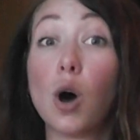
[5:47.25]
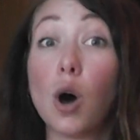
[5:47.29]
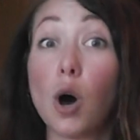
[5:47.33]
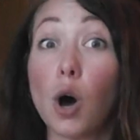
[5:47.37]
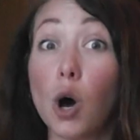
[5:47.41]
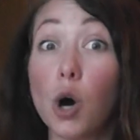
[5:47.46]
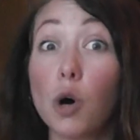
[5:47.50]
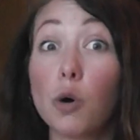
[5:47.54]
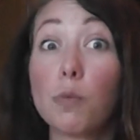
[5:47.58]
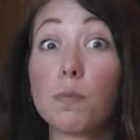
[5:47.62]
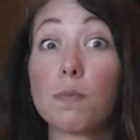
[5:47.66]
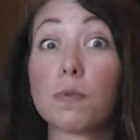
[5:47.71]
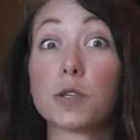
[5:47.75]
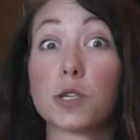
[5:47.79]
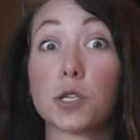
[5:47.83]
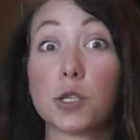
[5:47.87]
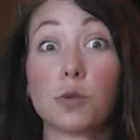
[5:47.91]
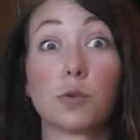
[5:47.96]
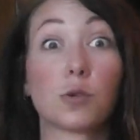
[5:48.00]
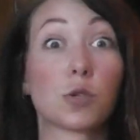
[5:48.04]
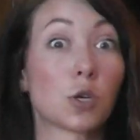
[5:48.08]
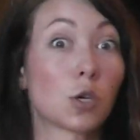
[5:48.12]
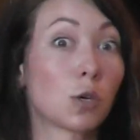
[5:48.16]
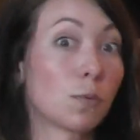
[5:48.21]
hope
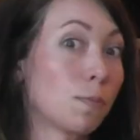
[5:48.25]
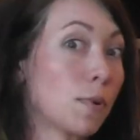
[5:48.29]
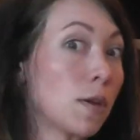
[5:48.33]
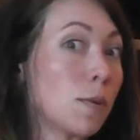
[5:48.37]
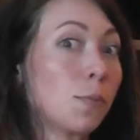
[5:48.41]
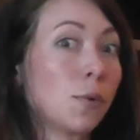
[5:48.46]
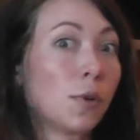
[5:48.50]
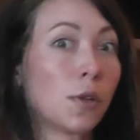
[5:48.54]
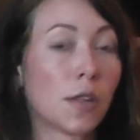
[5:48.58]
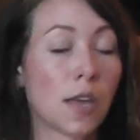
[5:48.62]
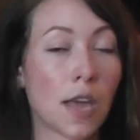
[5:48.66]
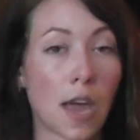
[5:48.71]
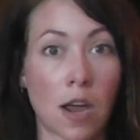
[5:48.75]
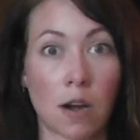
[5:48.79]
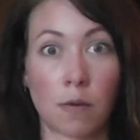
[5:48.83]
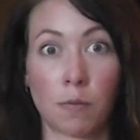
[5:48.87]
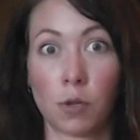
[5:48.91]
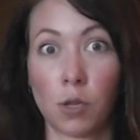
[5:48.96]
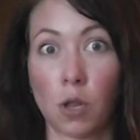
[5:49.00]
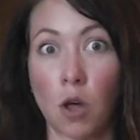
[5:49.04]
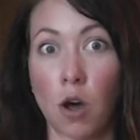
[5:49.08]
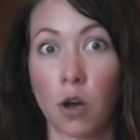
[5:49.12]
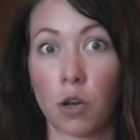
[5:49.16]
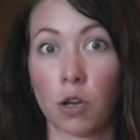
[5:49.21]
to certain people in the
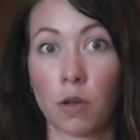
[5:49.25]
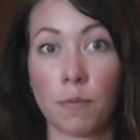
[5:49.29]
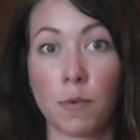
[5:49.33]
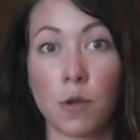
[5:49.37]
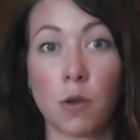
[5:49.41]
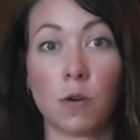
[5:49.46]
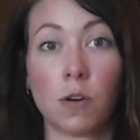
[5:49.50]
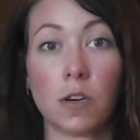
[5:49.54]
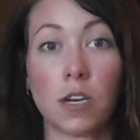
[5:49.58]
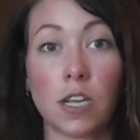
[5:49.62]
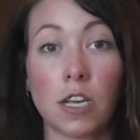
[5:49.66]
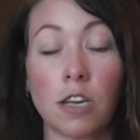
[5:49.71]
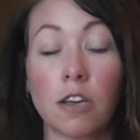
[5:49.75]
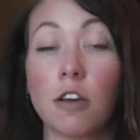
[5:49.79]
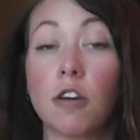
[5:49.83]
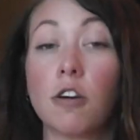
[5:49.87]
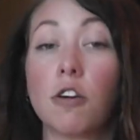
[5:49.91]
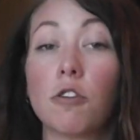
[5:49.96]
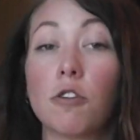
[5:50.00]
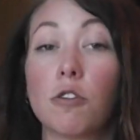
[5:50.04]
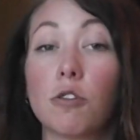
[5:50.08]
animal law community